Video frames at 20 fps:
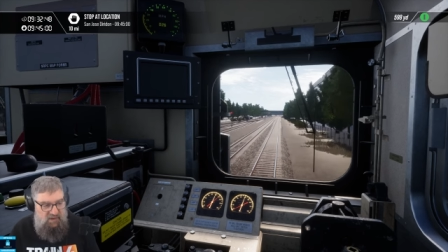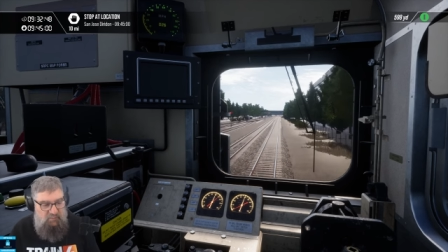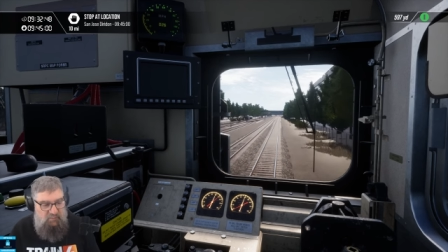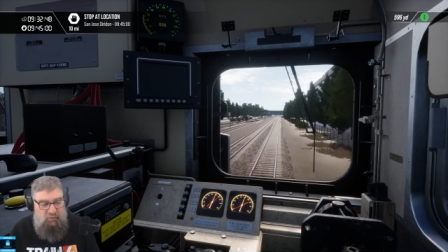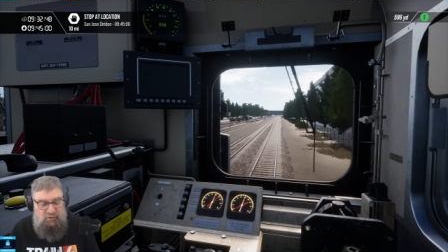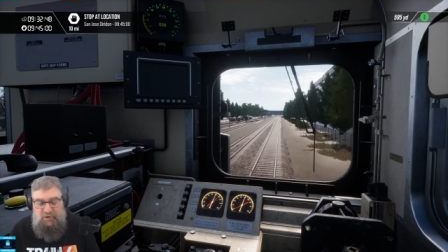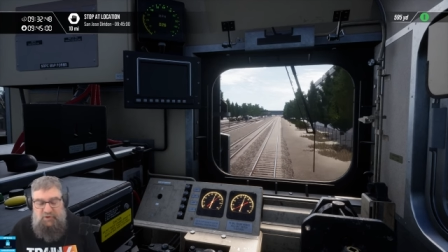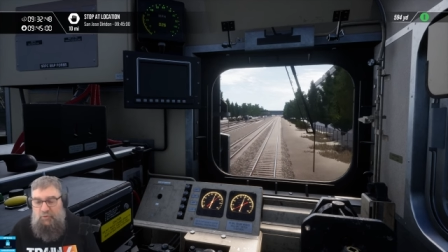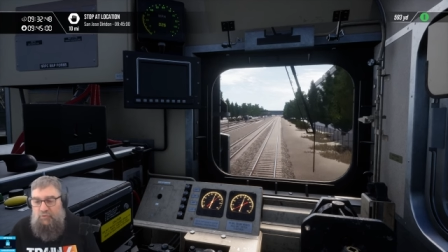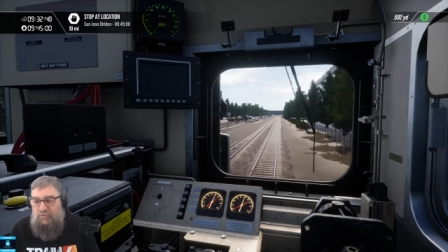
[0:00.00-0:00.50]
They
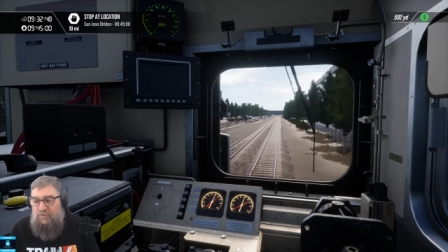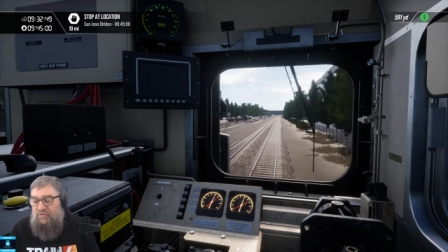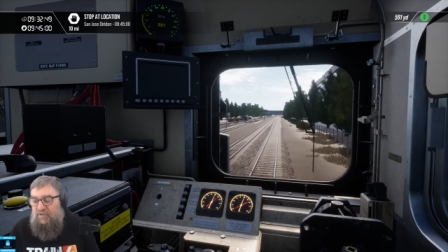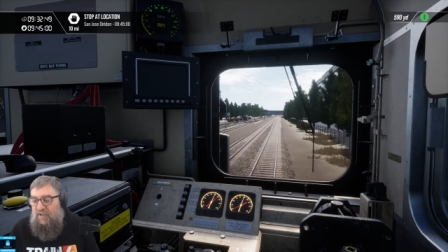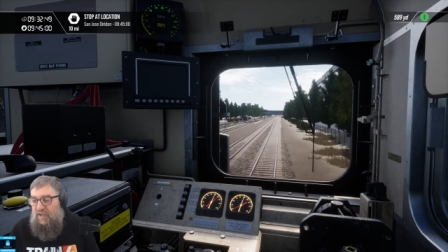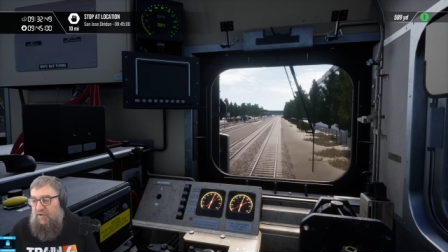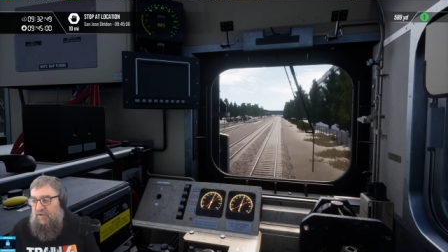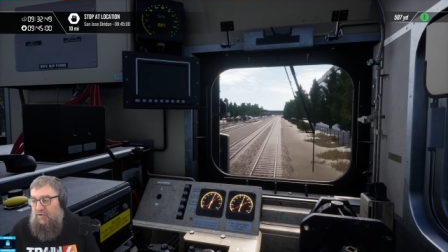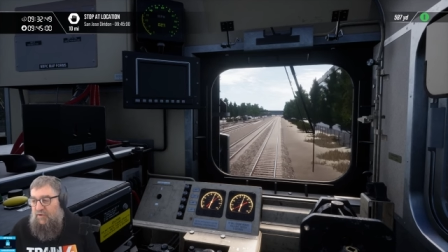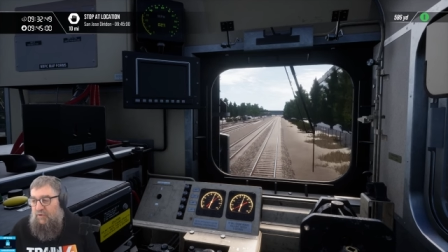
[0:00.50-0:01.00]
probably knocked it
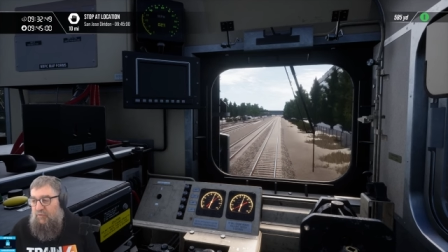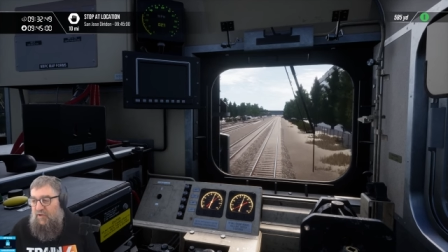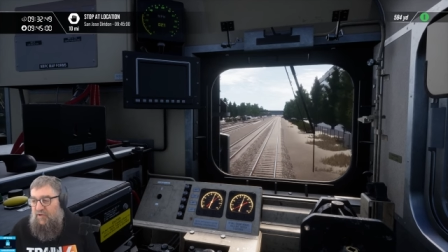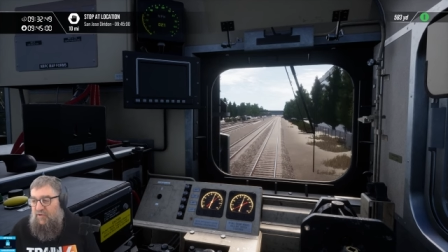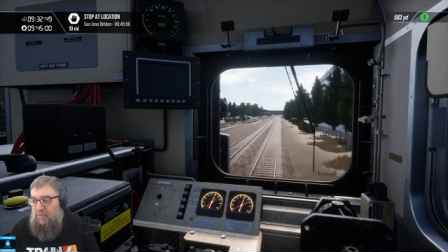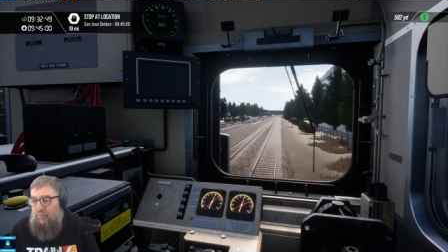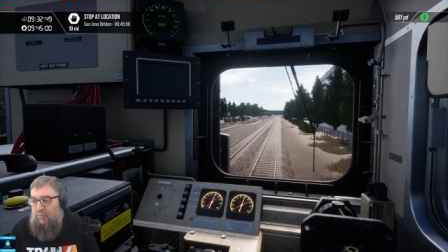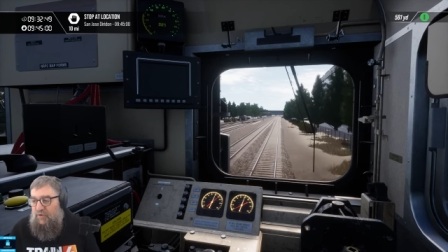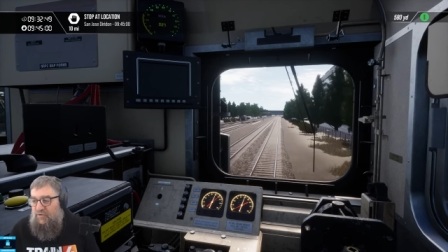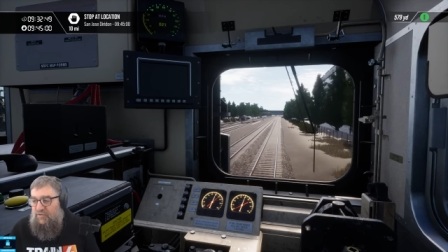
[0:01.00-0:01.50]
down in the Great
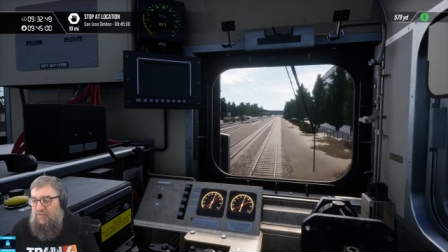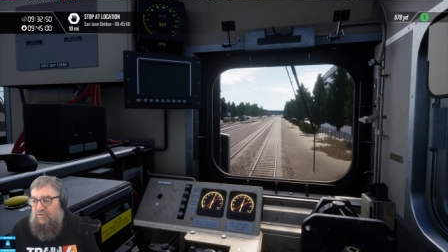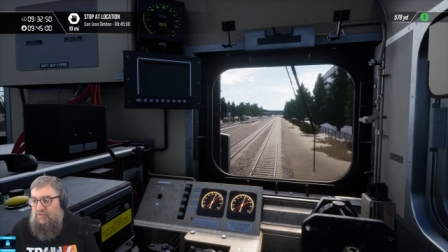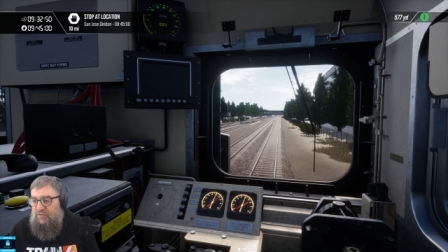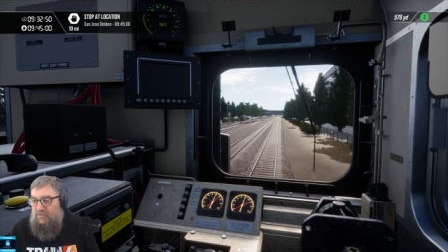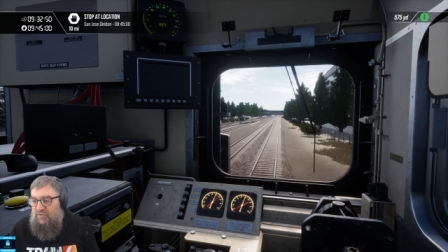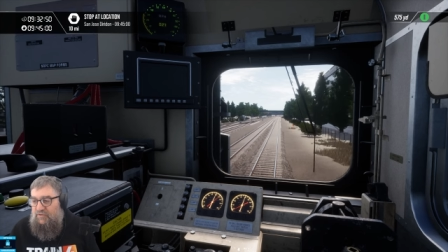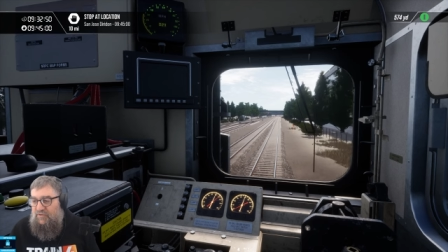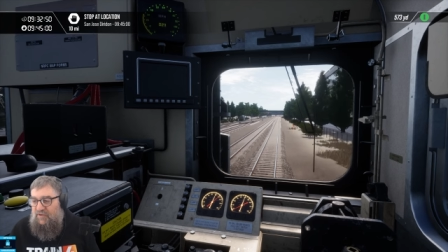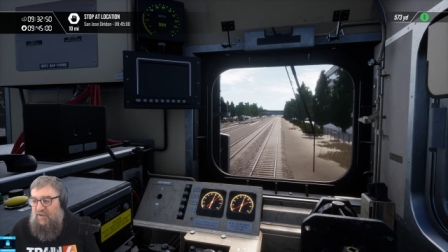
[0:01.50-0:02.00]

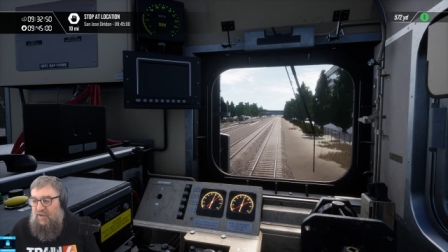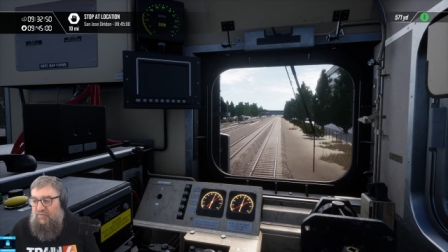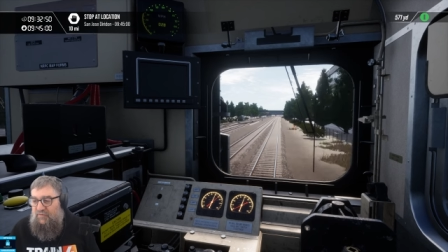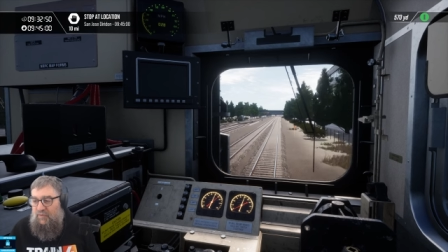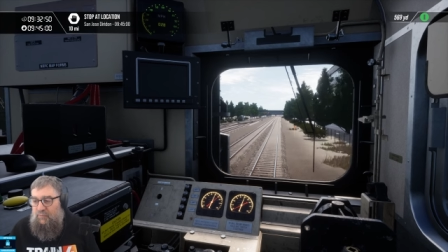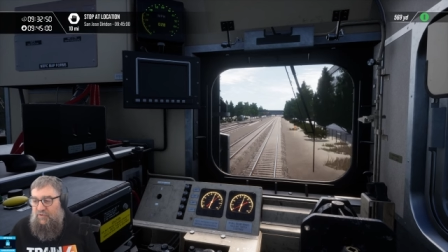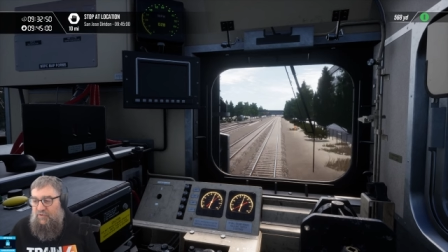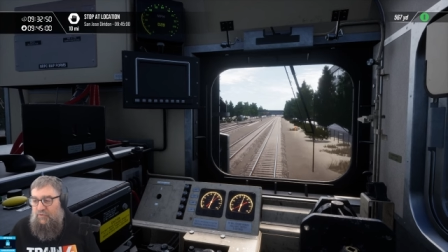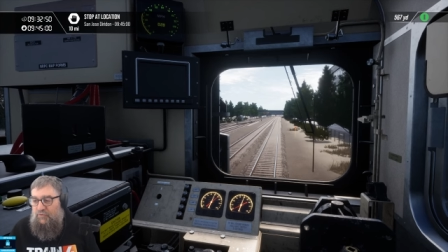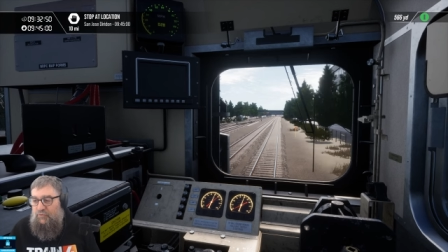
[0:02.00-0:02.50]
Depression just to have
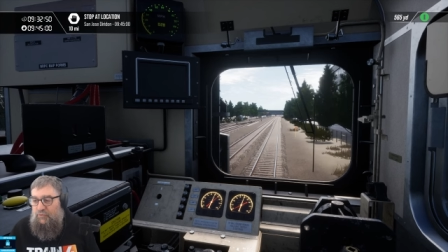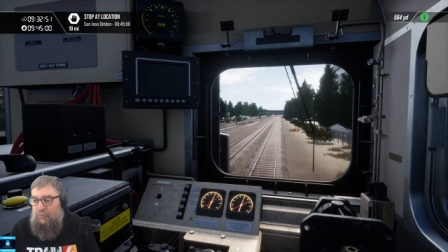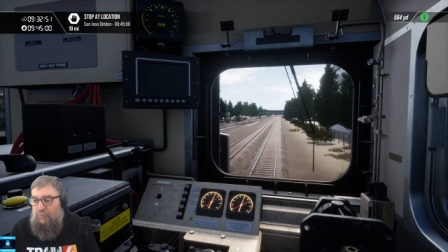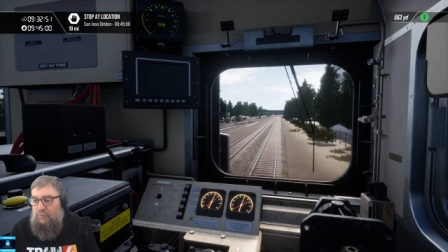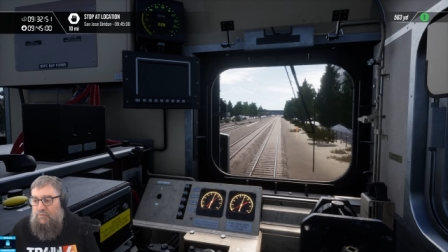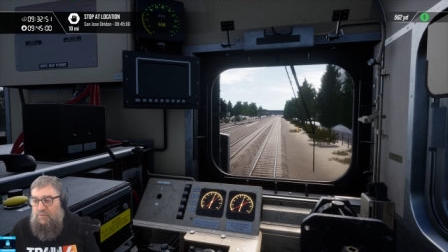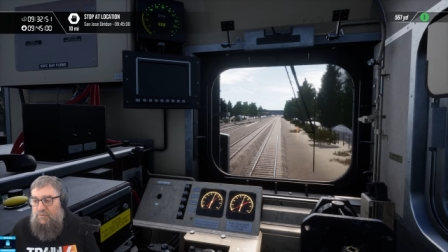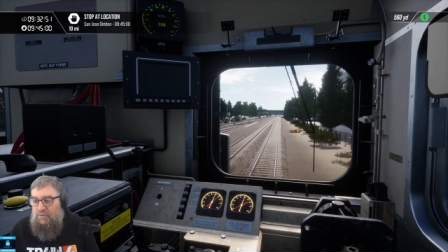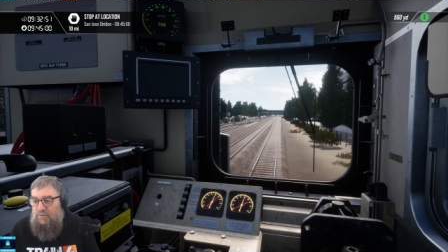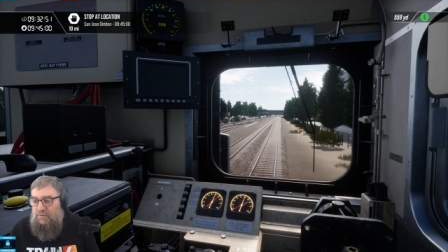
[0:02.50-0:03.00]
something to
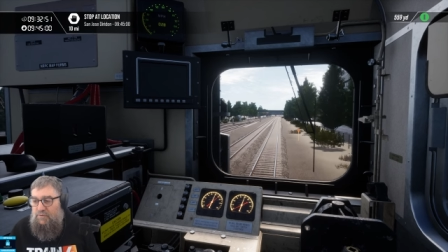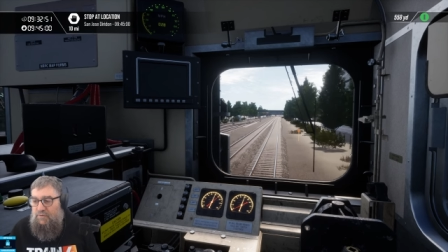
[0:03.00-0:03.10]
do.